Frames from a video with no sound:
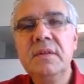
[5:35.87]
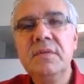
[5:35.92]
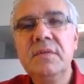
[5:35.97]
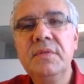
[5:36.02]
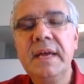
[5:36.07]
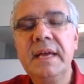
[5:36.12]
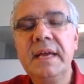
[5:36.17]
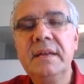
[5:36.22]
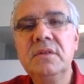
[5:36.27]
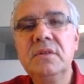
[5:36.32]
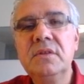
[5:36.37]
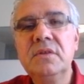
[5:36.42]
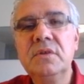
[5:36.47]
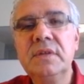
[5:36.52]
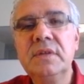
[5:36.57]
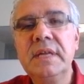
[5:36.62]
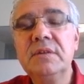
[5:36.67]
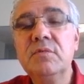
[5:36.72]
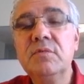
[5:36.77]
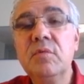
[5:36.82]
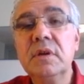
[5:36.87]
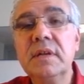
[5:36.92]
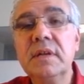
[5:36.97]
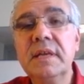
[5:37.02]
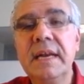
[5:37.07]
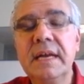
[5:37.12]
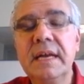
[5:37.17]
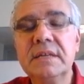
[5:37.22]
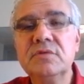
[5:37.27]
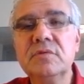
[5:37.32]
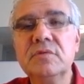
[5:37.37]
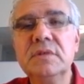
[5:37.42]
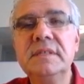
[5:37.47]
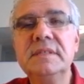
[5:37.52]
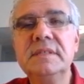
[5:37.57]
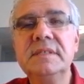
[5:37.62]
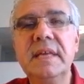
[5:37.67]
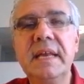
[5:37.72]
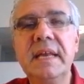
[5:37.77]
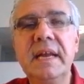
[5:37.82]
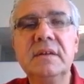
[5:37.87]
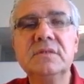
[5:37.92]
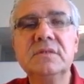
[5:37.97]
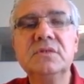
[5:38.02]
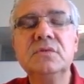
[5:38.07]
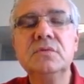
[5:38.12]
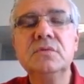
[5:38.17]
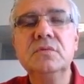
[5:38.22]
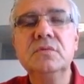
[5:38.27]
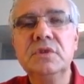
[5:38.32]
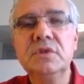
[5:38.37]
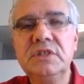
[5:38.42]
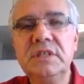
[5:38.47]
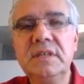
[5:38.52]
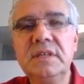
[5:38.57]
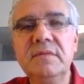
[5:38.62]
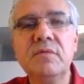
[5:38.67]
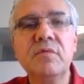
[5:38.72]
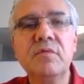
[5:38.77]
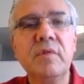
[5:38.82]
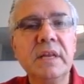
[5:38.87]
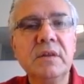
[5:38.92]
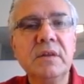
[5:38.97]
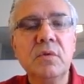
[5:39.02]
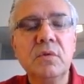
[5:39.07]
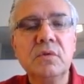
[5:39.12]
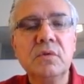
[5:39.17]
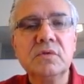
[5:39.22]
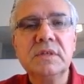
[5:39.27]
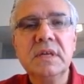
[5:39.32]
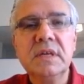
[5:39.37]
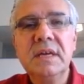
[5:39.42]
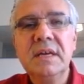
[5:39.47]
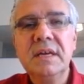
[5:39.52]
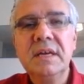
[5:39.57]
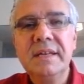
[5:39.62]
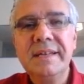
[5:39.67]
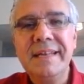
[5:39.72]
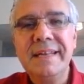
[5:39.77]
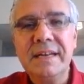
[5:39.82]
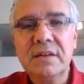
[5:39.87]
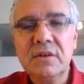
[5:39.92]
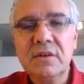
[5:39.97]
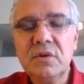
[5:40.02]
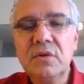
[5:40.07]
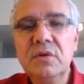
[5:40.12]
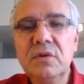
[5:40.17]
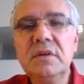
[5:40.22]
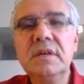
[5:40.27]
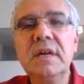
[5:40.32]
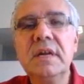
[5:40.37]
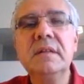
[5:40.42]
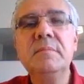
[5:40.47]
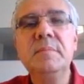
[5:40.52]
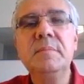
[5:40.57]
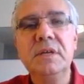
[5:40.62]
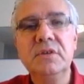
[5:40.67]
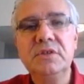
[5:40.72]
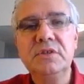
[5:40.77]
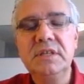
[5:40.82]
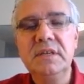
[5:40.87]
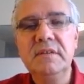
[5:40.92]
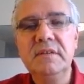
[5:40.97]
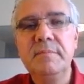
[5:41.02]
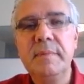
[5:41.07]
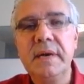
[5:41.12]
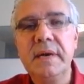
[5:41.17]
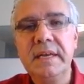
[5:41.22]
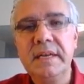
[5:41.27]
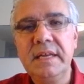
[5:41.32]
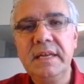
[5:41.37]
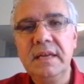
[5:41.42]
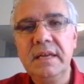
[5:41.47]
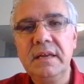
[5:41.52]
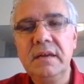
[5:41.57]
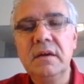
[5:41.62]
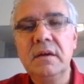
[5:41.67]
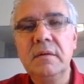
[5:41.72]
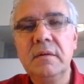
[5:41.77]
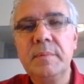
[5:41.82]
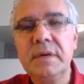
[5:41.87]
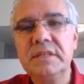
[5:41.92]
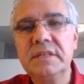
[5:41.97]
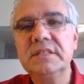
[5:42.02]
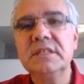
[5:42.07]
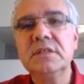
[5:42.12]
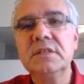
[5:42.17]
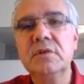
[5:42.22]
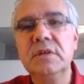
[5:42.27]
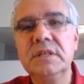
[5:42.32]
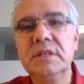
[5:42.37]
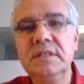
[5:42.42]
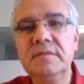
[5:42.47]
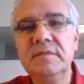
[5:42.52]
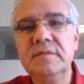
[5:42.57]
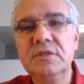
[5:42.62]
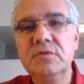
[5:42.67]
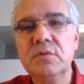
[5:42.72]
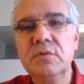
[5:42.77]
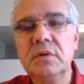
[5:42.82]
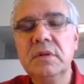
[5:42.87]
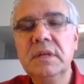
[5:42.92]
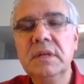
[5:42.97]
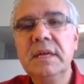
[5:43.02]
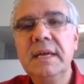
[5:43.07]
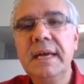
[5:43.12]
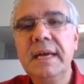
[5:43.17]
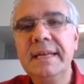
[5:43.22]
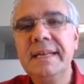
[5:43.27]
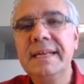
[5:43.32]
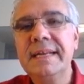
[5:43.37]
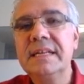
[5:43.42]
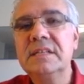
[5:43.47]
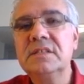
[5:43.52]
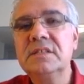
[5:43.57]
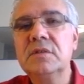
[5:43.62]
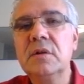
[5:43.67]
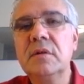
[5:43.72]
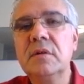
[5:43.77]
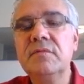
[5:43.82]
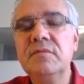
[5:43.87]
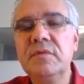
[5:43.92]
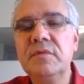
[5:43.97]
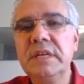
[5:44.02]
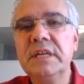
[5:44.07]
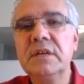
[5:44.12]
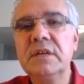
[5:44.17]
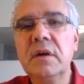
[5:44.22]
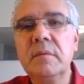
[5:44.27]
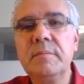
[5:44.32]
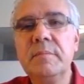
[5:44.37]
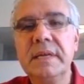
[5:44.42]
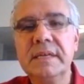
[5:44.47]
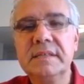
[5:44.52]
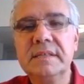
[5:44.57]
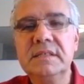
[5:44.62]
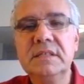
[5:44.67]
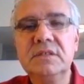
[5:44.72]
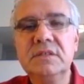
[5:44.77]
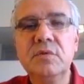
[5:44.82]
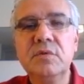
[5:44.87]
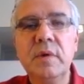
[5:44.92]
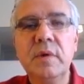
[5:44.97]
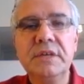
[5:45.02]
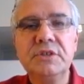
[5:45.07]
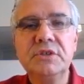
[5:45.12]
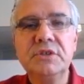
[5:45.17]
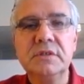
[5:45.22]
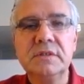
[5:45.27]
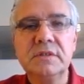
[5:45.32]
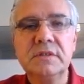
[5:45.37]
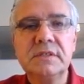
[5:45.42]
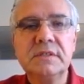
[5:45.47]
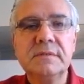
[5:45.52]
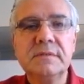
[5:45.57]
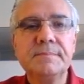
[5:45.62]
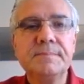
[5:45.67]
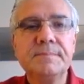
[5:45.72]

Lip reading: Then the network can actually set out to achieve great goals that could not be achieved by any particular individual, and they can solve really complex situations.